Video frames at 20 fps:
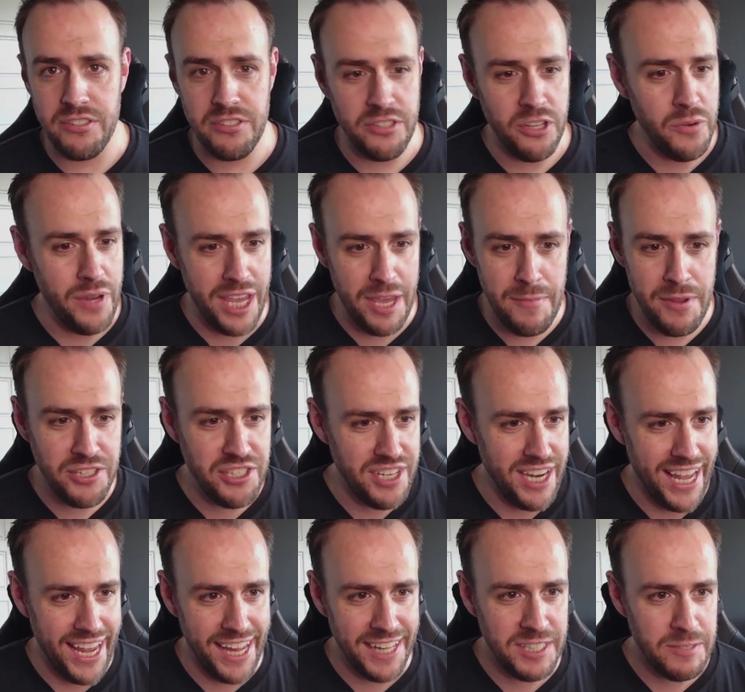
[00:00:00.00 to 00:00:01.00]
There's no image
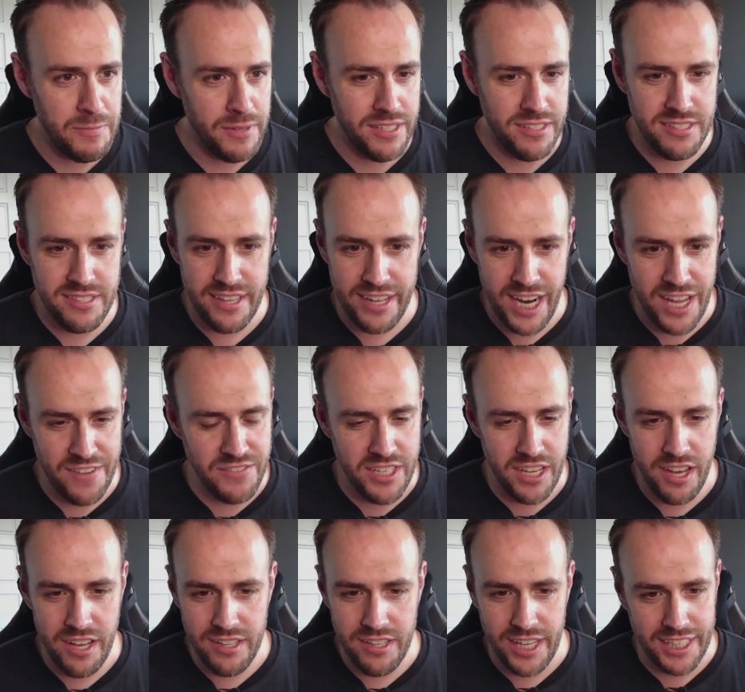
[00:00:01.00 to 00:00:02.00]
enhancements that I've
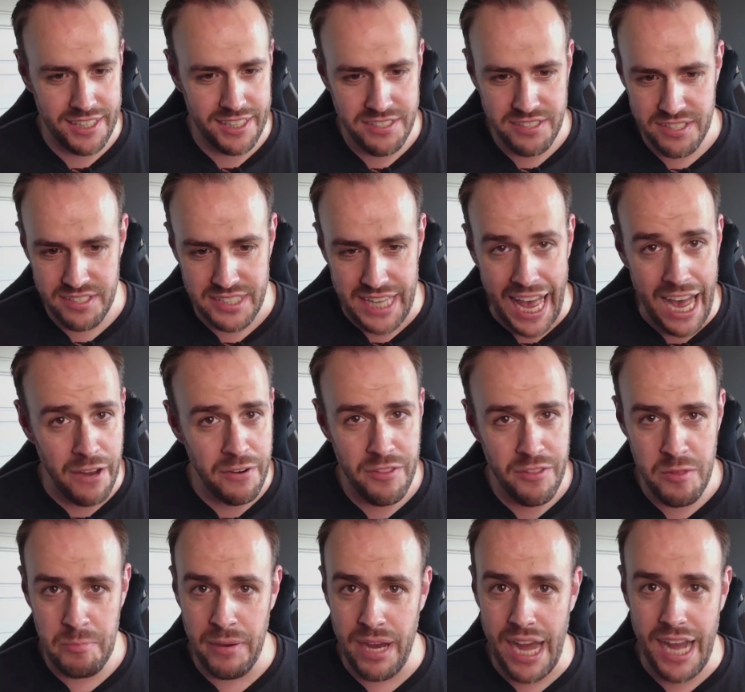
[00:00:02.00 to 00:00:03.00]
done. Like, this is out
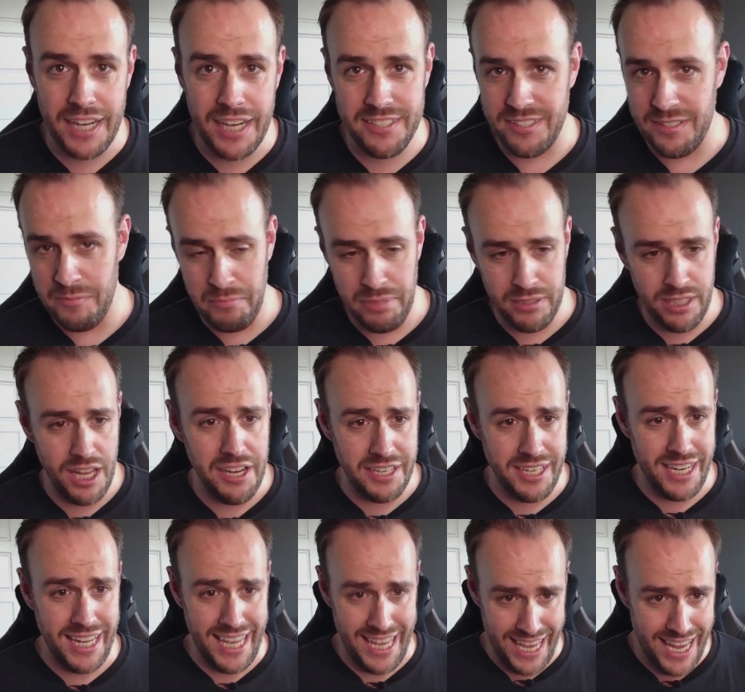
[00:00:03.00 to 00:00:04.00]
of the box,
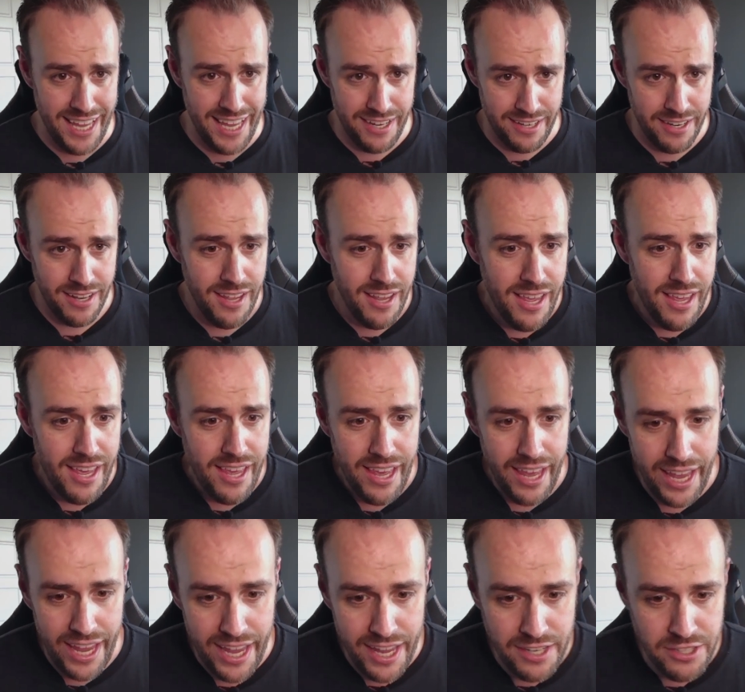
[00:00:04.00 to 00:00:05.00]
plugged in.
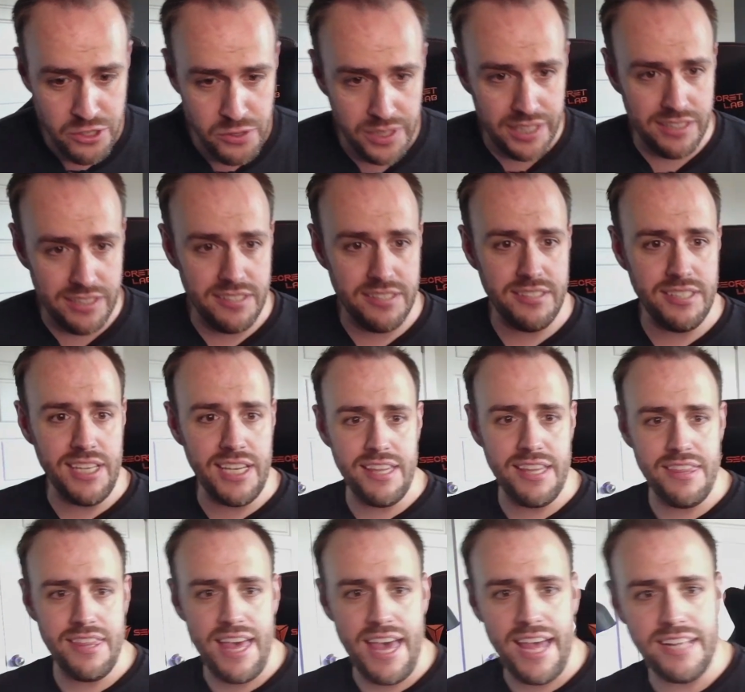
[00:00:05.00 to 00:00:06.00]
And you can
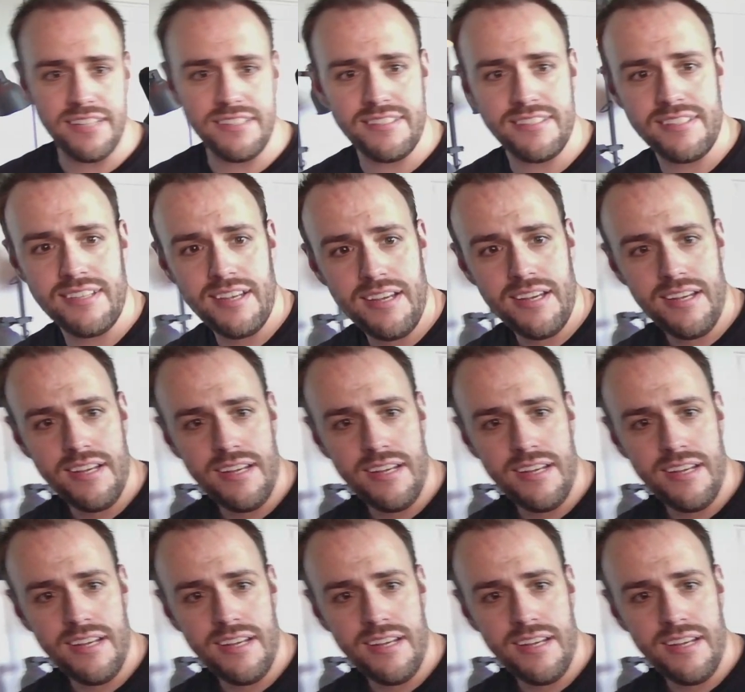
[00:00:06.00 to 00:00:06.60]
see that